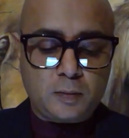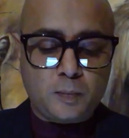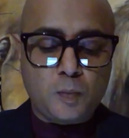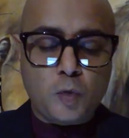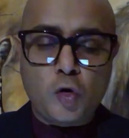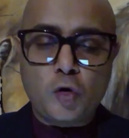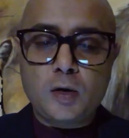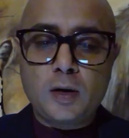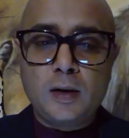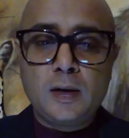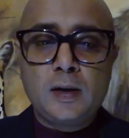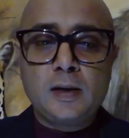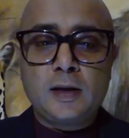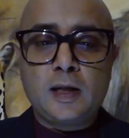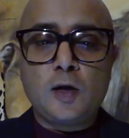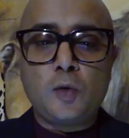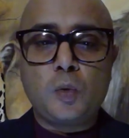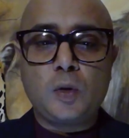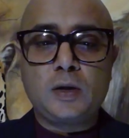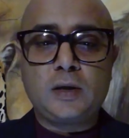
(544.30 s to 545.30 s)
MOOC, they
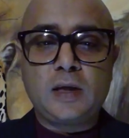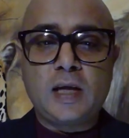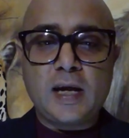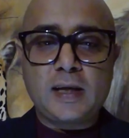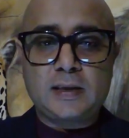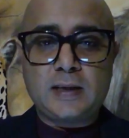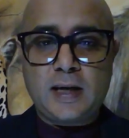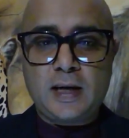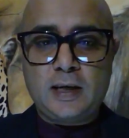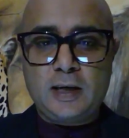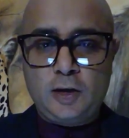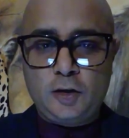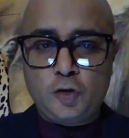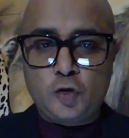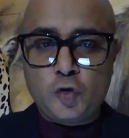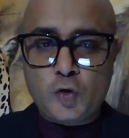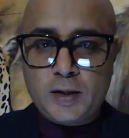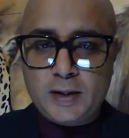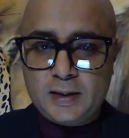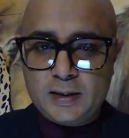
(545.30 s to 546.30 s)
would get an
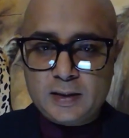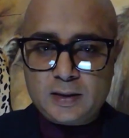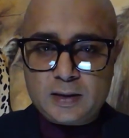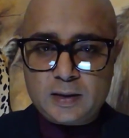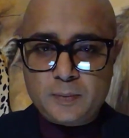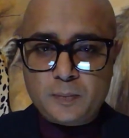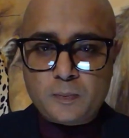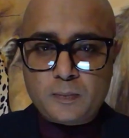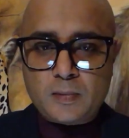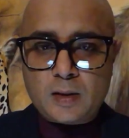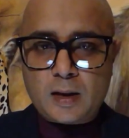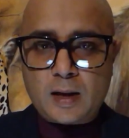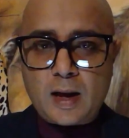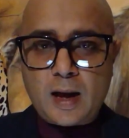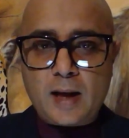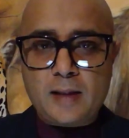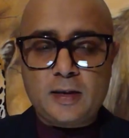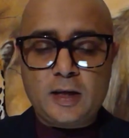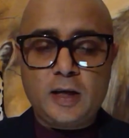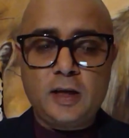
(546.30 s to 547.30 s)
ingredient,
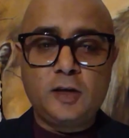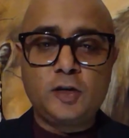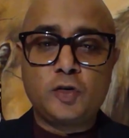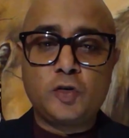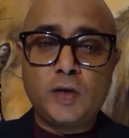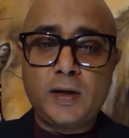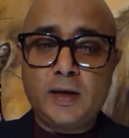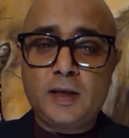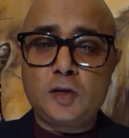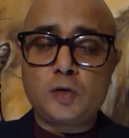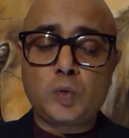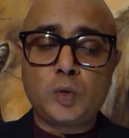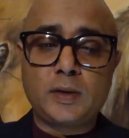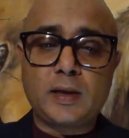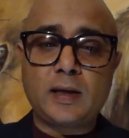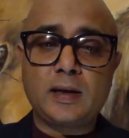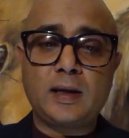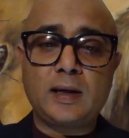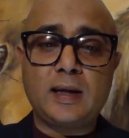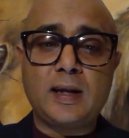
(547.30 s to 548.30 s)
and the ingredient would
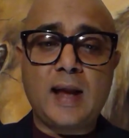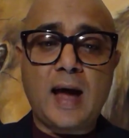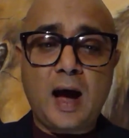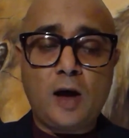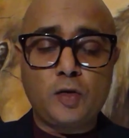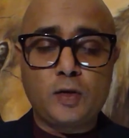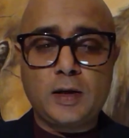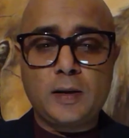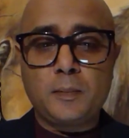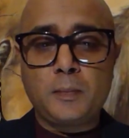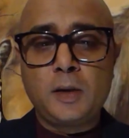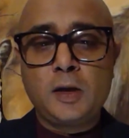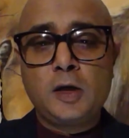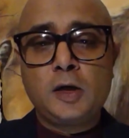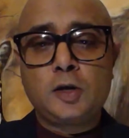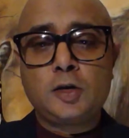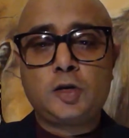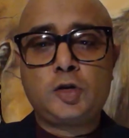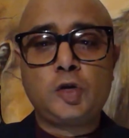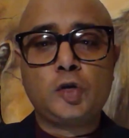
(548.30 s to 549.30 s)
then allow them
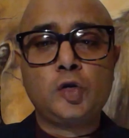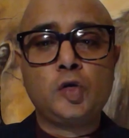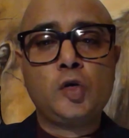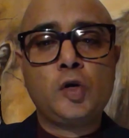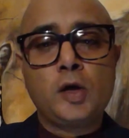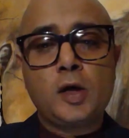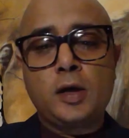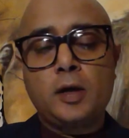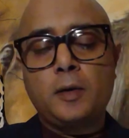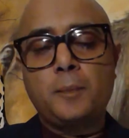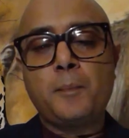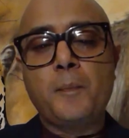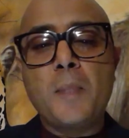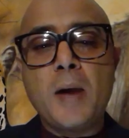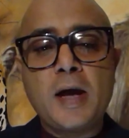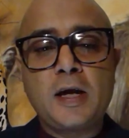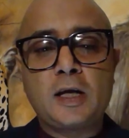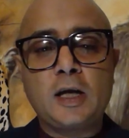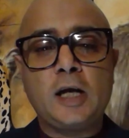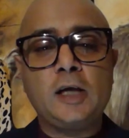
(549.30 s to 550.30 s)
to
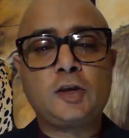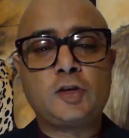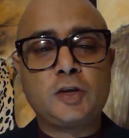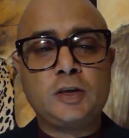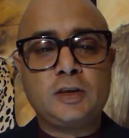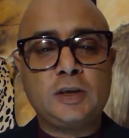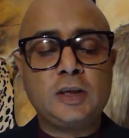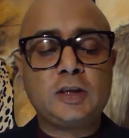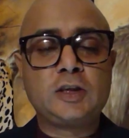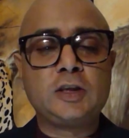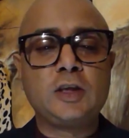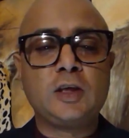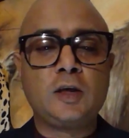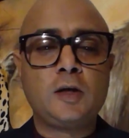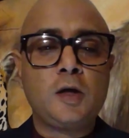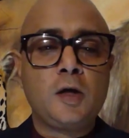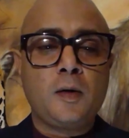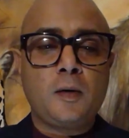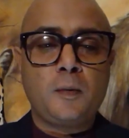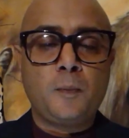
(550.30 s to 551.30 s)
make a traditional
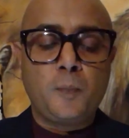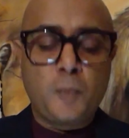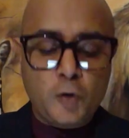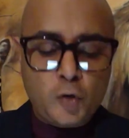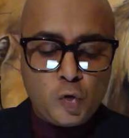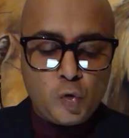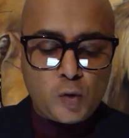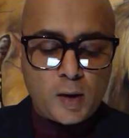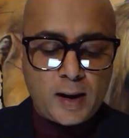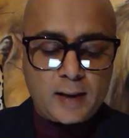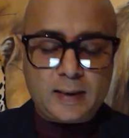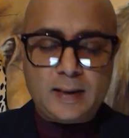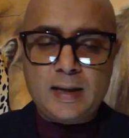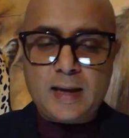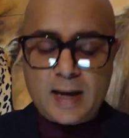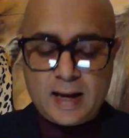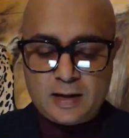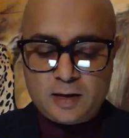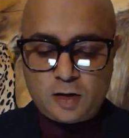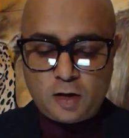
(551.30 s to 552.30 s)
brew at
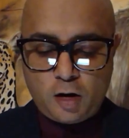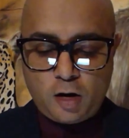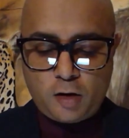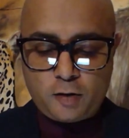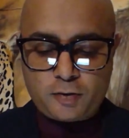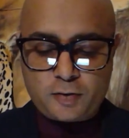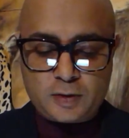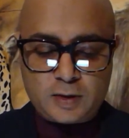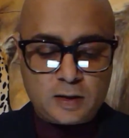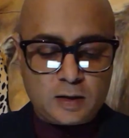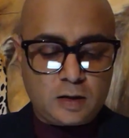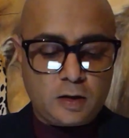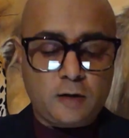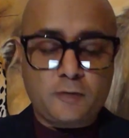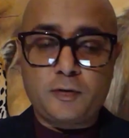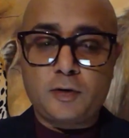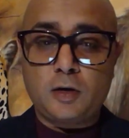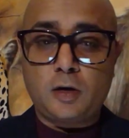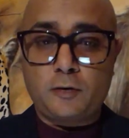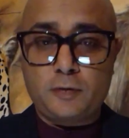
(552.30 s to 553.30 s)
the end of
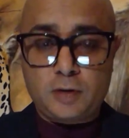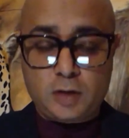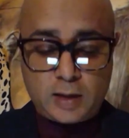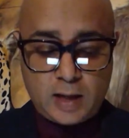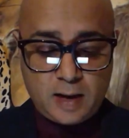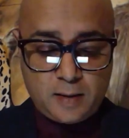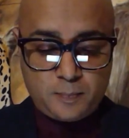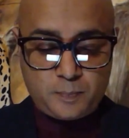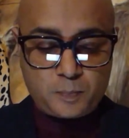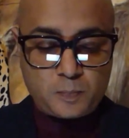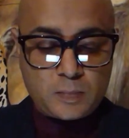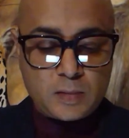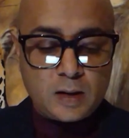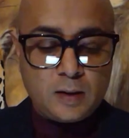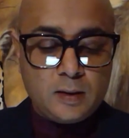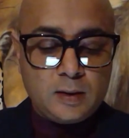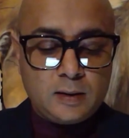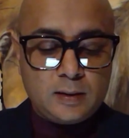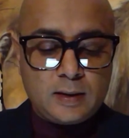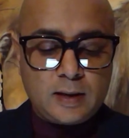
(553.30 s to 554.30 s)
the game.
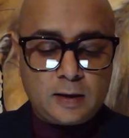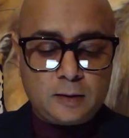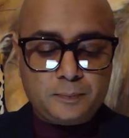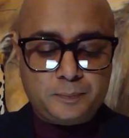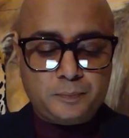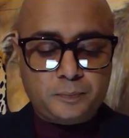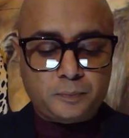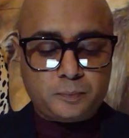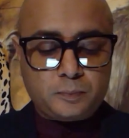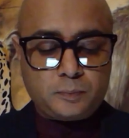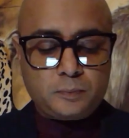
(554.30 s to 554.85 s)
Now,